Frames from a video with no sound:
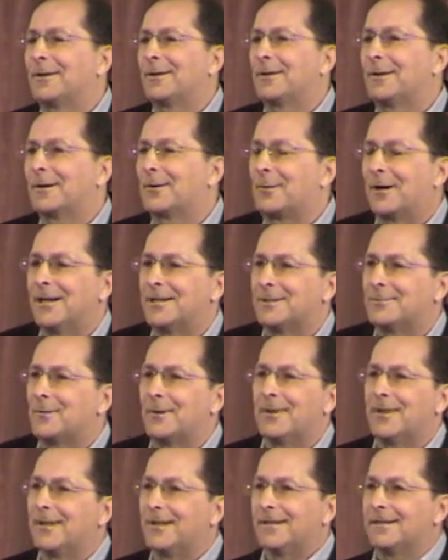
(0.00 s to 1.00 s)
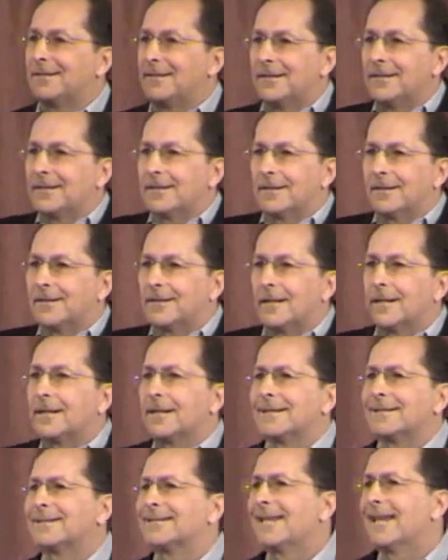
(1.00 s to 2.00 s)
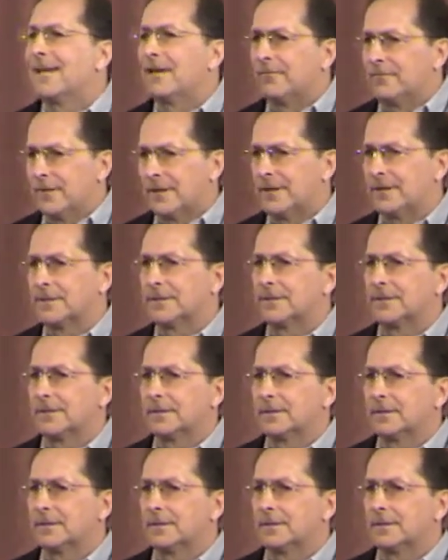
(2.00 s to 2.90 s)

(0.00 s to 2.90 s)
the Christ within to save us